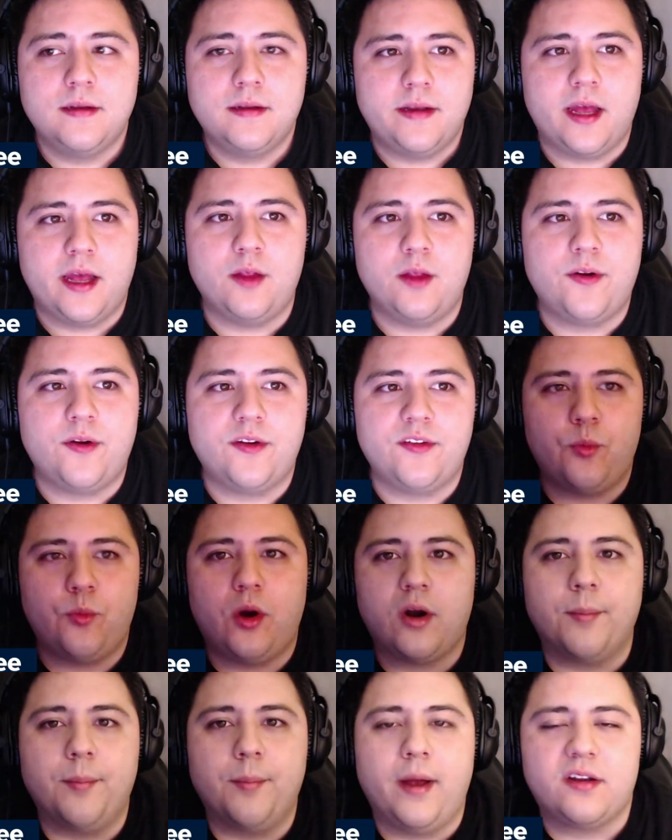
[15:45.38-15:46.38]
Hello, friends, and
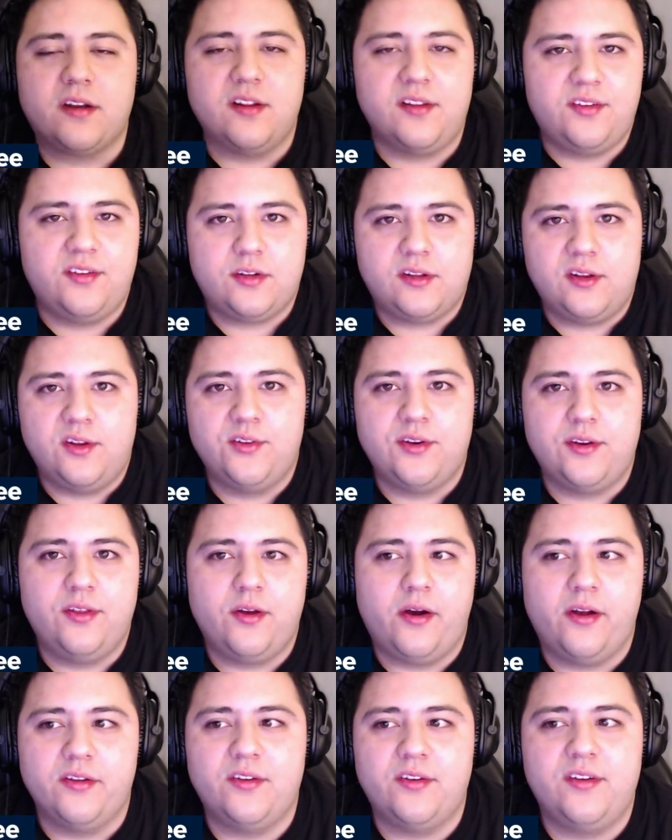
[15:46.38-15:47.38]
welcome back to these closing
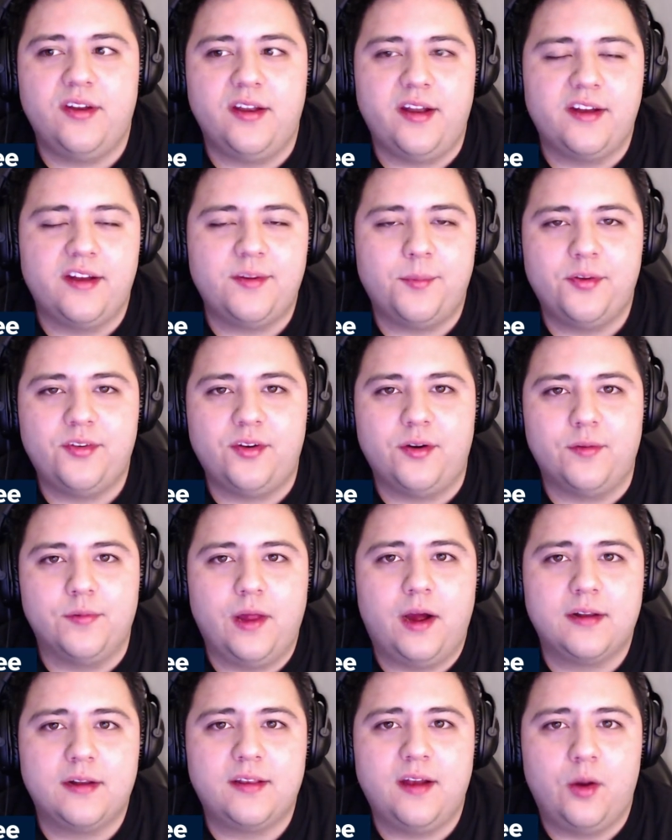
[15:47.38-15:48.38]
thoughts on tonight's episode of
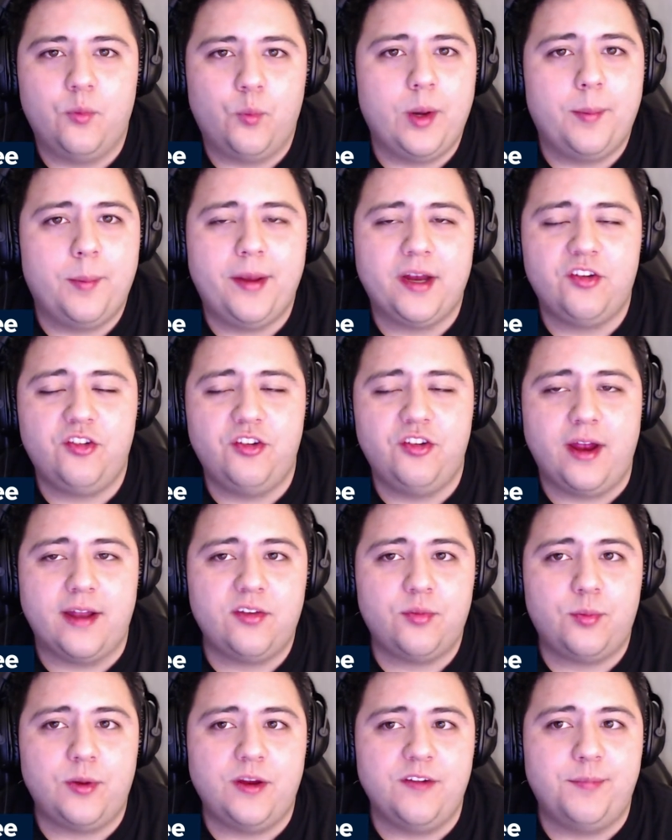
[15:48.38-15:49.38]
Locked On Winnipeg
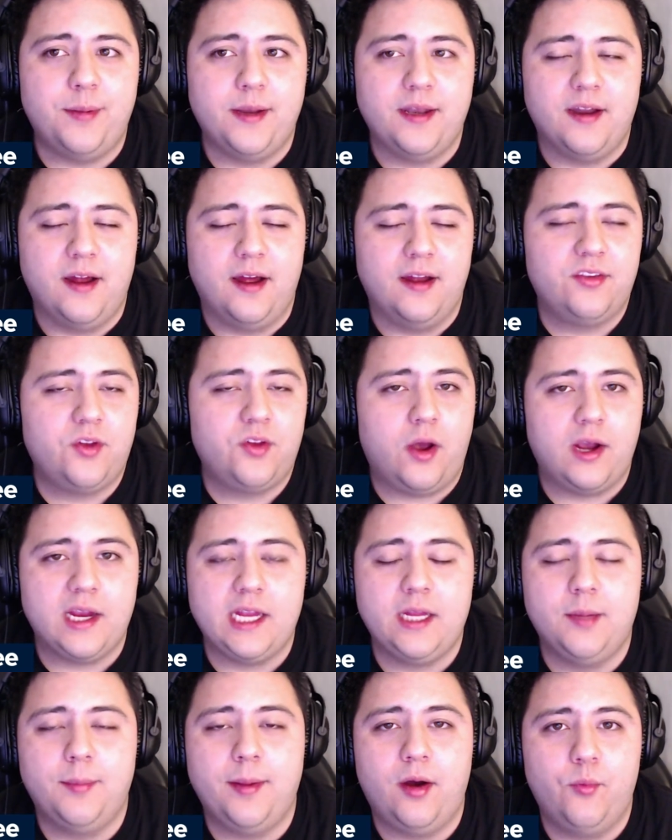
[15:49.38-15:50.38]
Jets. We've been
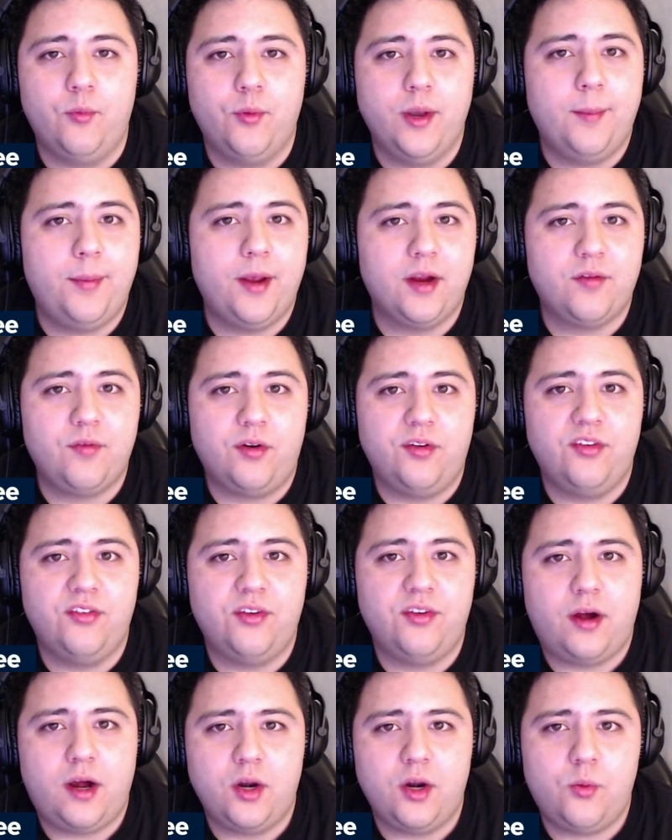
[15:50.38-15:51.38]
talking about Winnipeg versus
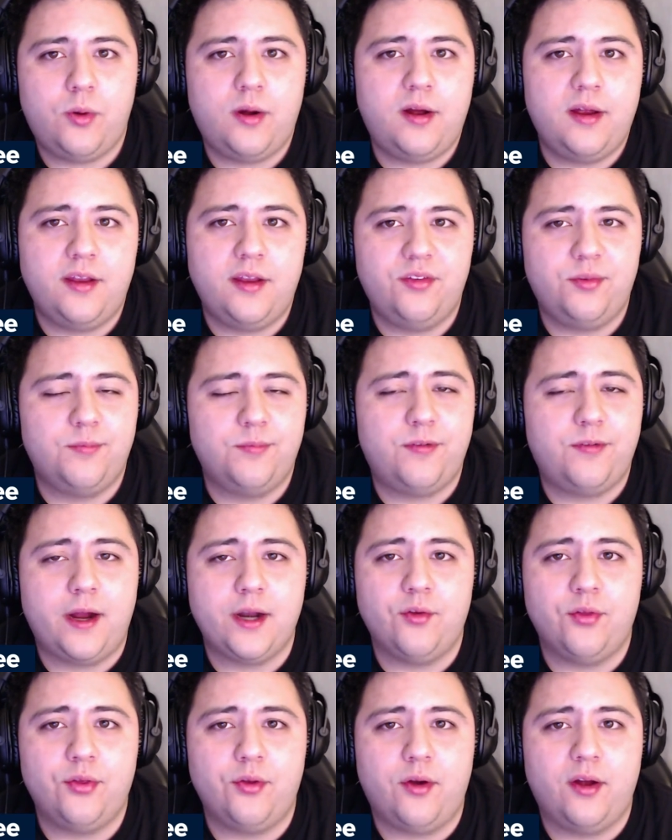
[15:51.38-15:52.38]
Ottawa and some
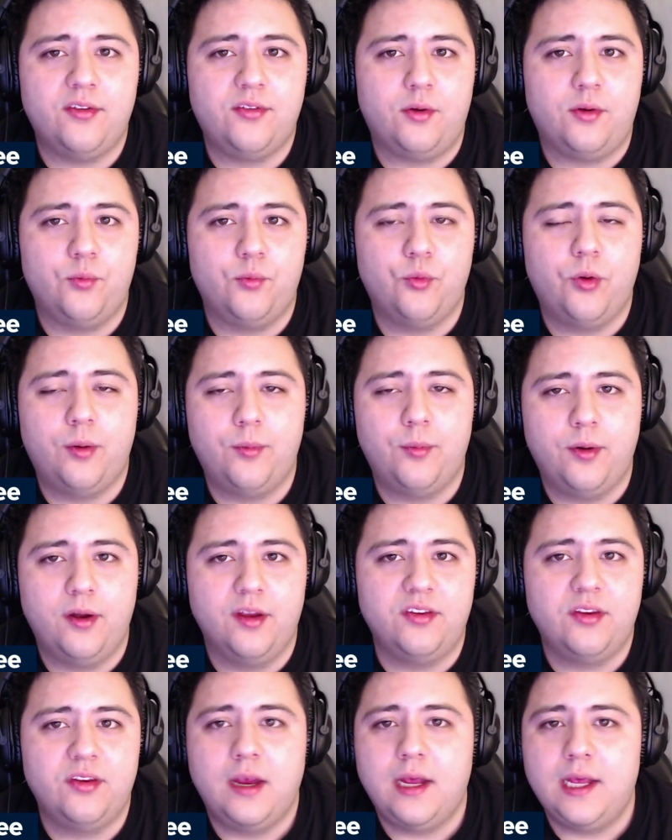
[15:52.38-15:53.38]
final thoughts on what
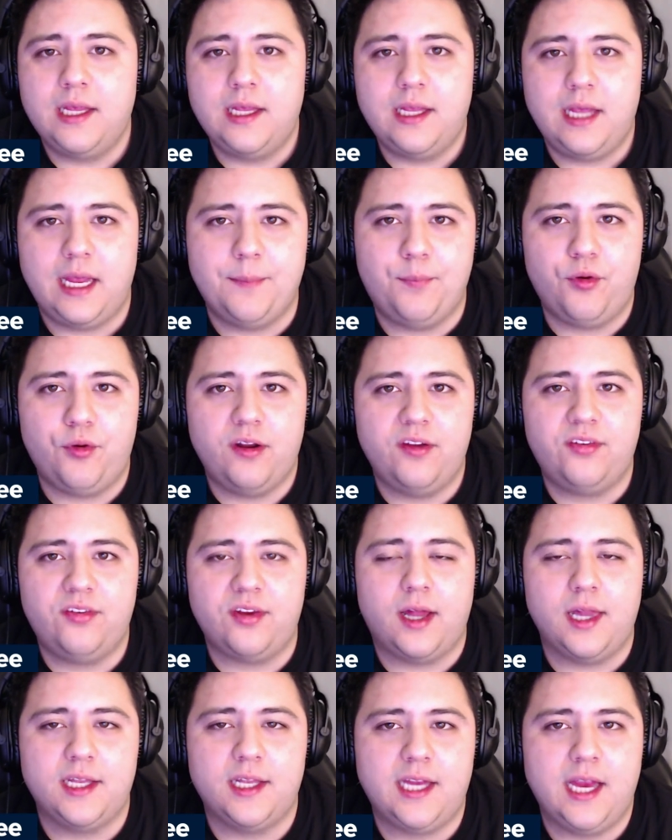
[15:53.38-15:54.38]
was a pretty
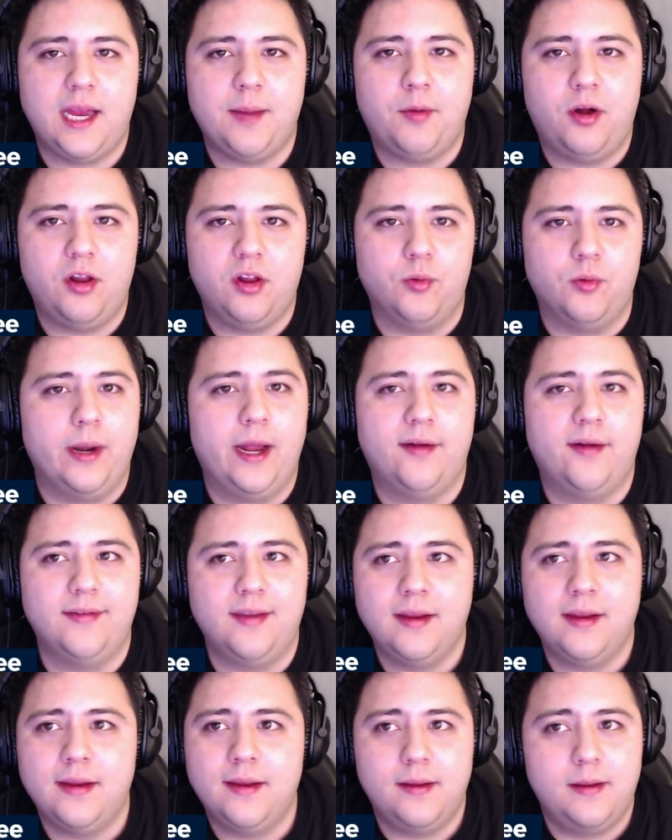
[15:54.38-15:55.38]
solid game all around.
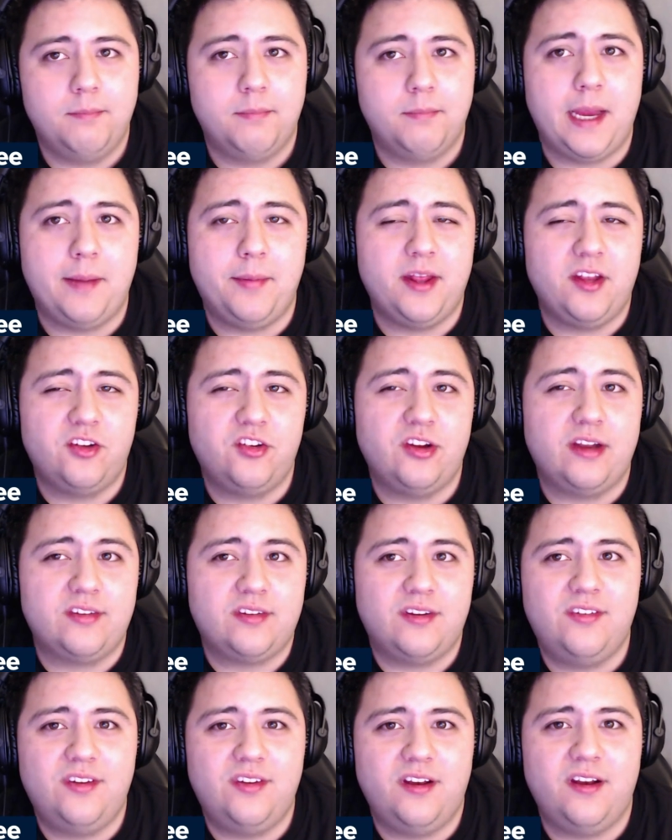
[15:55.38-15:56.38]
Maybe the Jets
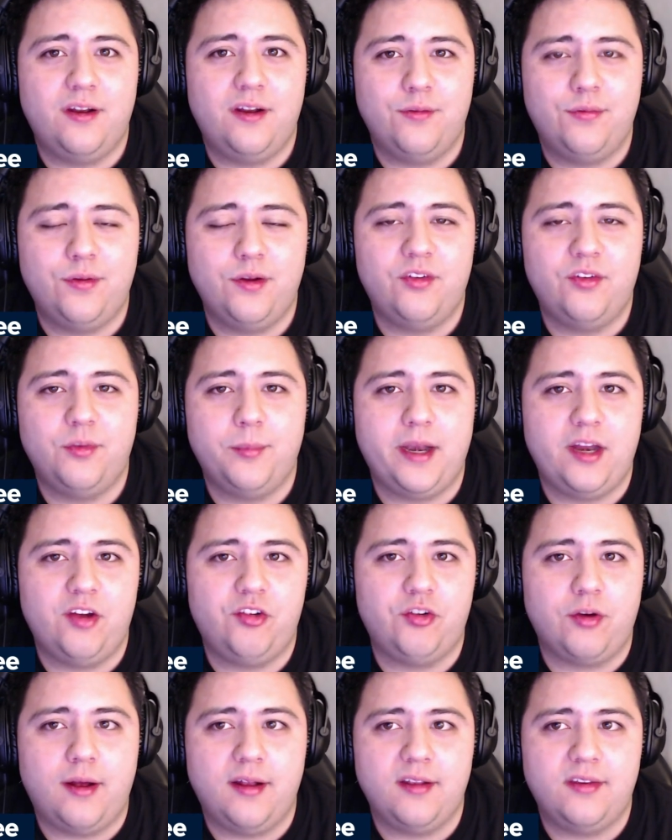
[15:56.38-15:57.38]
conceded a few too many
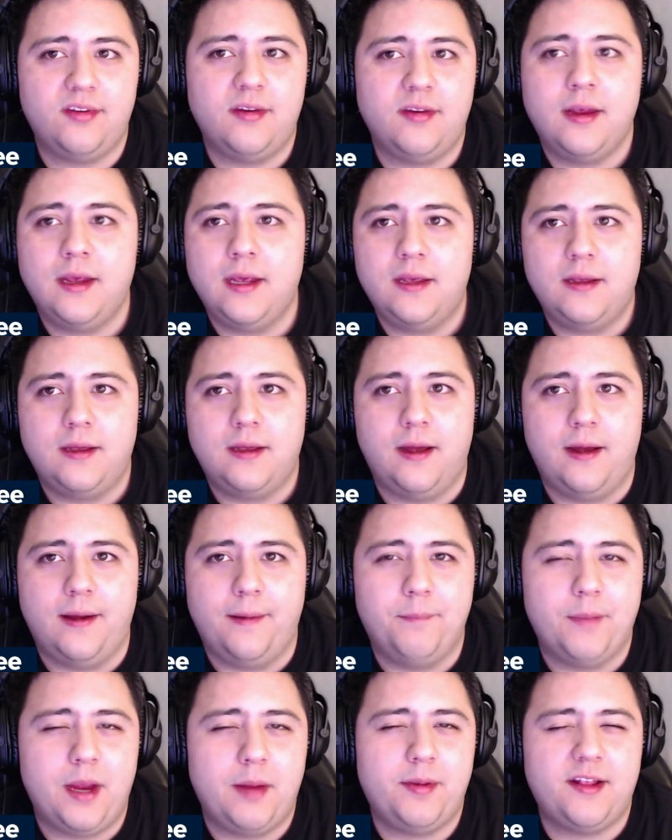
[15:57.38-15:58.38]
shots.
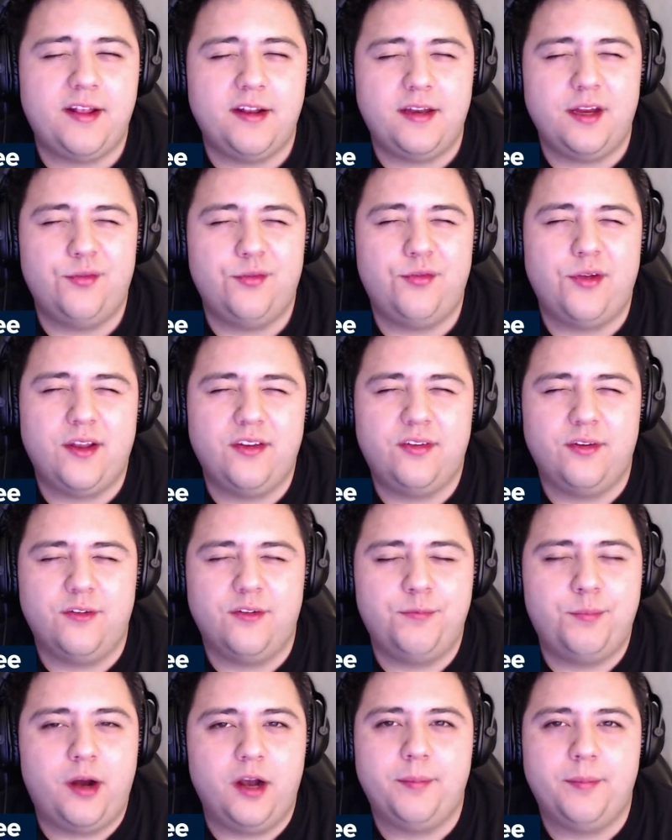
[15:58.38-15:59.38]
Maybe the
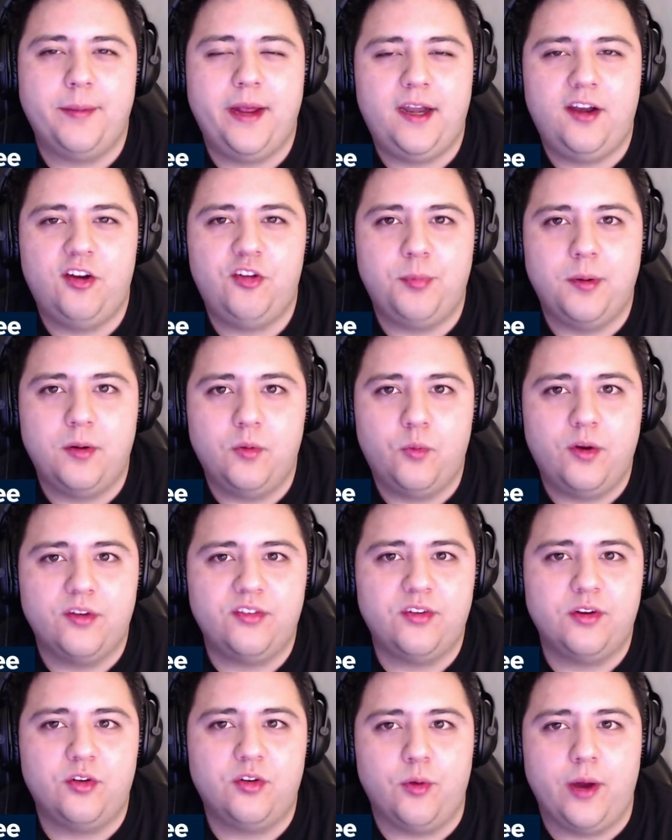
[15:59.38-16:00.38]
defensive puck management
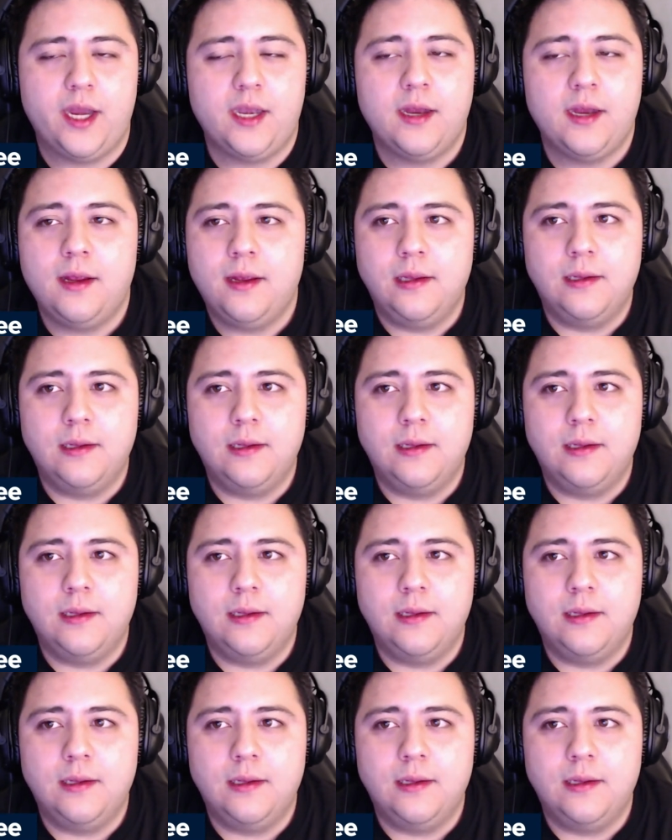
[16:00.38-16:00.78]
wasn't great.